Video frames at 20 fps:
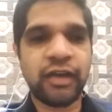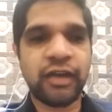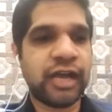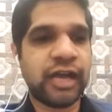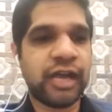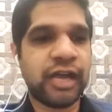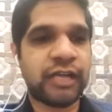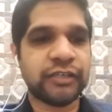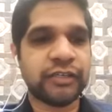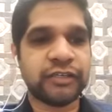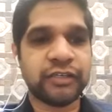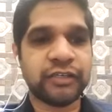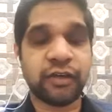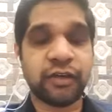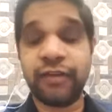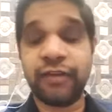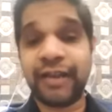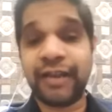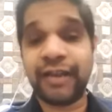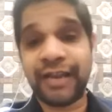And
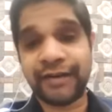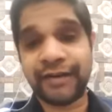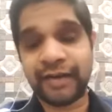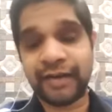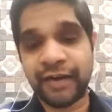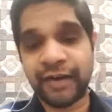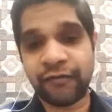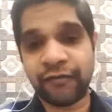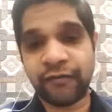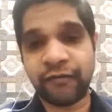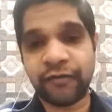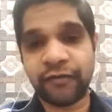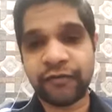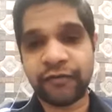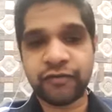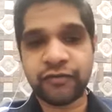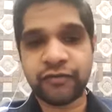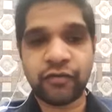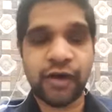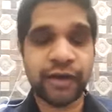we'll let our
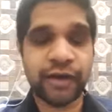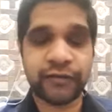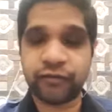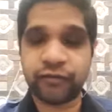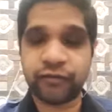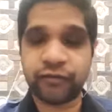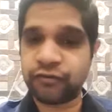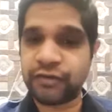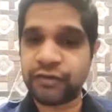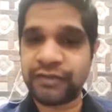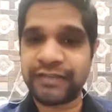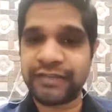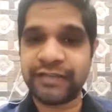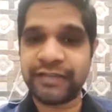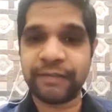viewers know, our students and the